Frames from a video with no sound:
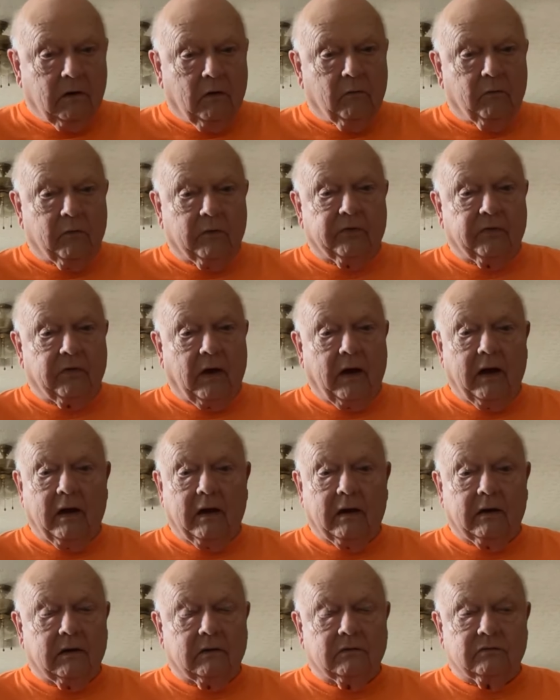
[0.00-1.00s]
With
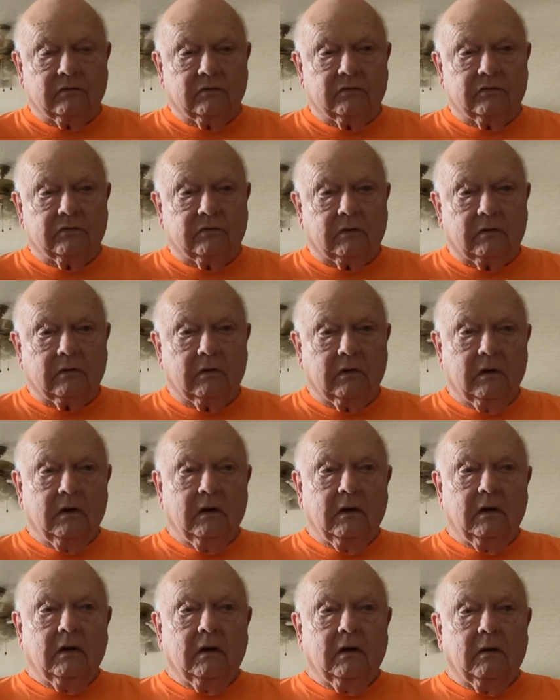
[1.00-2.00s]
that, it's just.
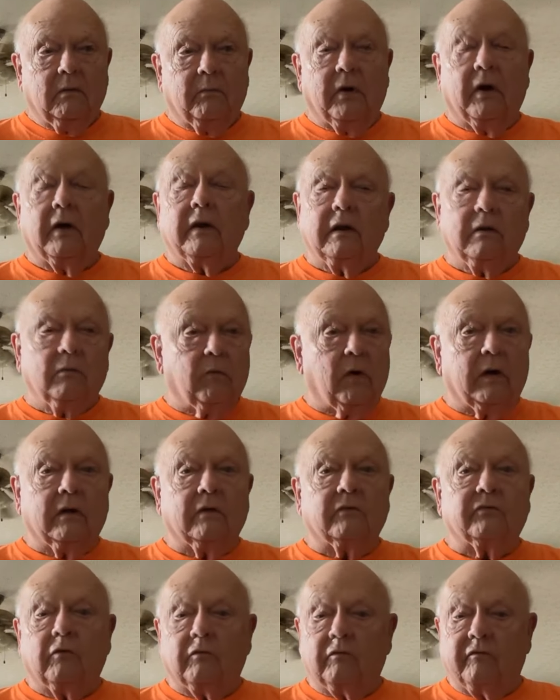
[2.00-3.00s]
But anyway,
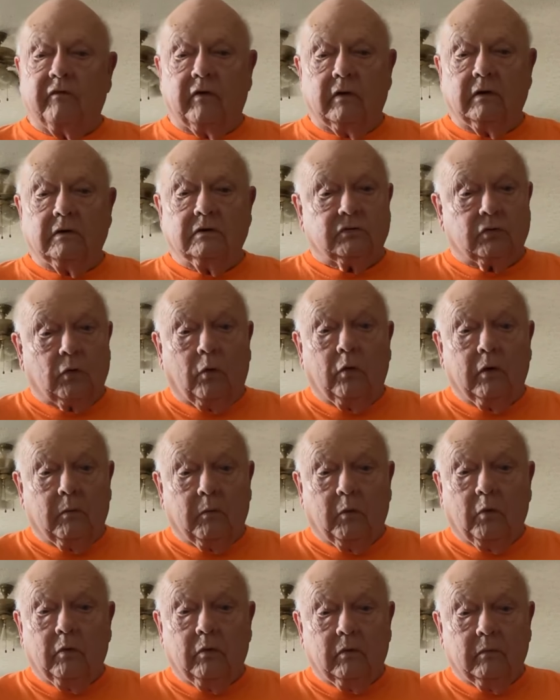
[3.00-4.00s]
they're very
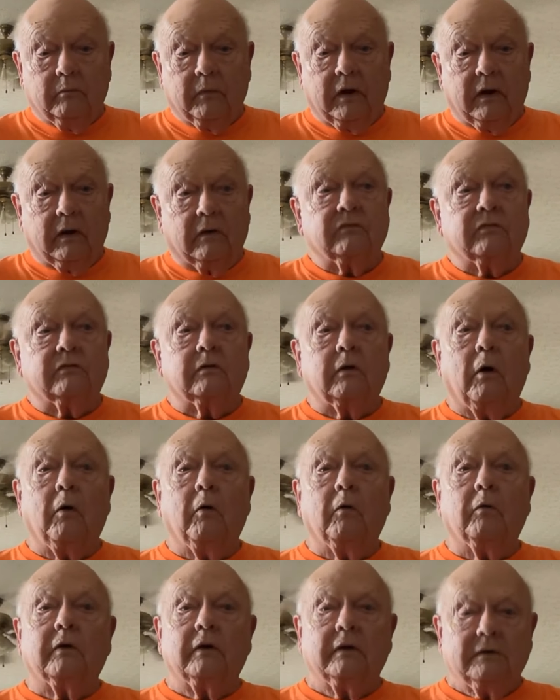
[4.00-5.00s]
enjoyable, but it's
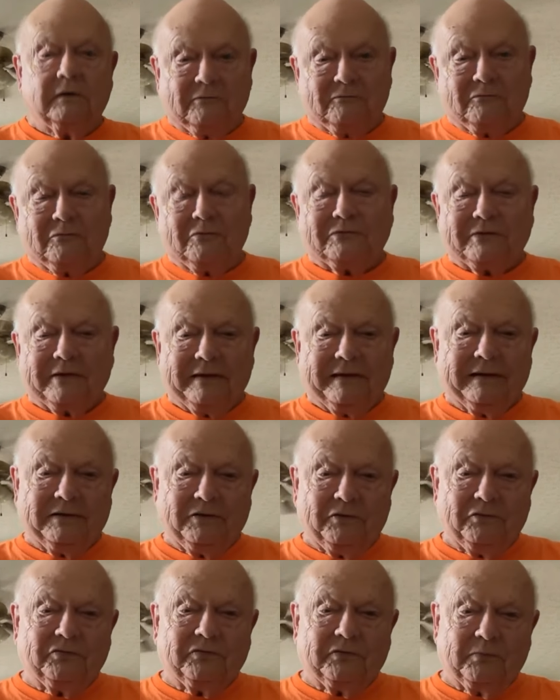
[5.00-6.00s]
totally different than it
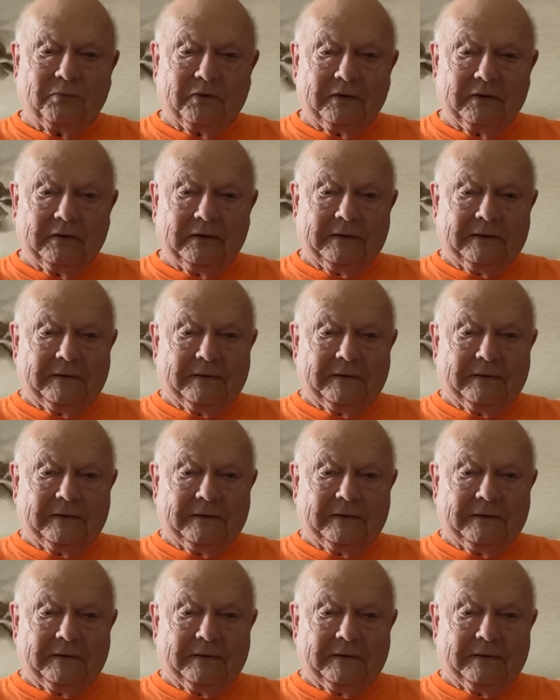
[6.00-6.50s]
used to be.